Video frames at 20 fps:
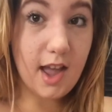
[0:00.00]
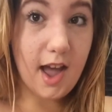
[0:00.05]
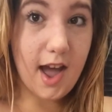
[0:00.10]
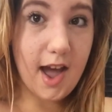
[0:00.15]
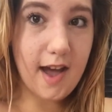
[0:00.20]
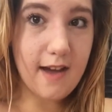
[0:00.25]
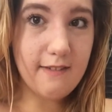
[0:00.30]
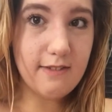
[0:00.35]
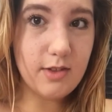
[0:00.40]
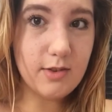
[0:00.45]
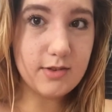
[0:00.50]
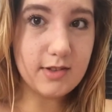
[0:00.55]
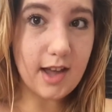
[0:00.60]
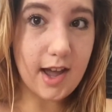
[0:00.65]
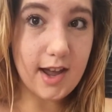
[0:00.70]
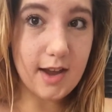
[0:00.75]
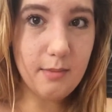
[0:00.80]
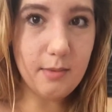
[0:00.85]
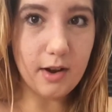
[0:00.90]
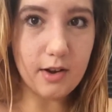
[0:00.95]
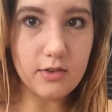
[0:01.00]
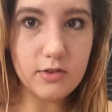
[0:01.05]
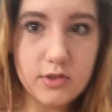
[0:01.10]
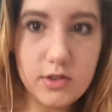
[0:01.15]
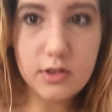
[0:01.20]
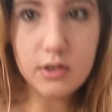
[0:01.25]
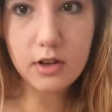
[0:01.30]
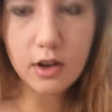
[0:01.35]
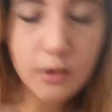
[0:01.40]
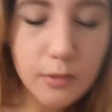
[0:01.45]
have those eyebrows,
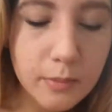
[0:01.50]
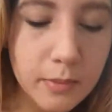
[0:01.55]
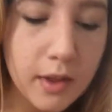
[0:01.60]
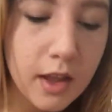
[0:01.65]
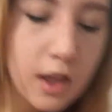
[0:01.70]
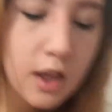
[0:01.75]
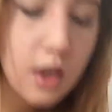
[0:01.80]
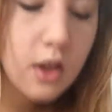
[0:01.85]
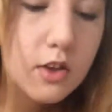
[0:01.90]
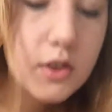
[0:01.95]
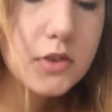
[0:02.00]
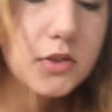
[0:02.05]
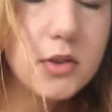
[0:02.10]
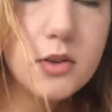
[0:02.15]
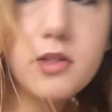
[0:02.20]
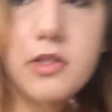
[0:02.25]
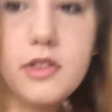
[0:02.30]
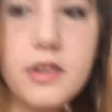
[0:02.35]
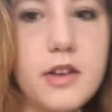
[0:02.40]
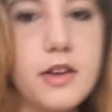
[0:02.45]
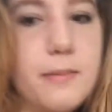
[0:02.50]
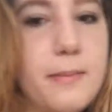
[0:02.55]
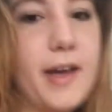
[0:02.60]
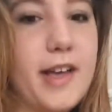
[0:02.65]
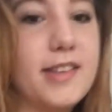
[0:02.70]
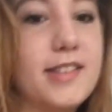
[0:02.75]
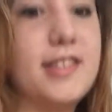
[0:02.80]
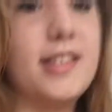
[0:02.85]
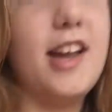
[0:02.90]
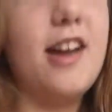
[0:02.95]
you know? So the
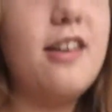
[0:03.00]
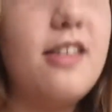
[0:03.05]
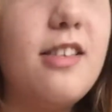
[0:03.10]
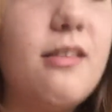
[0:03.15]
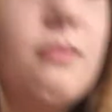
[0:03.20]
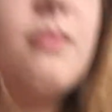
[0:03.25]
mascara that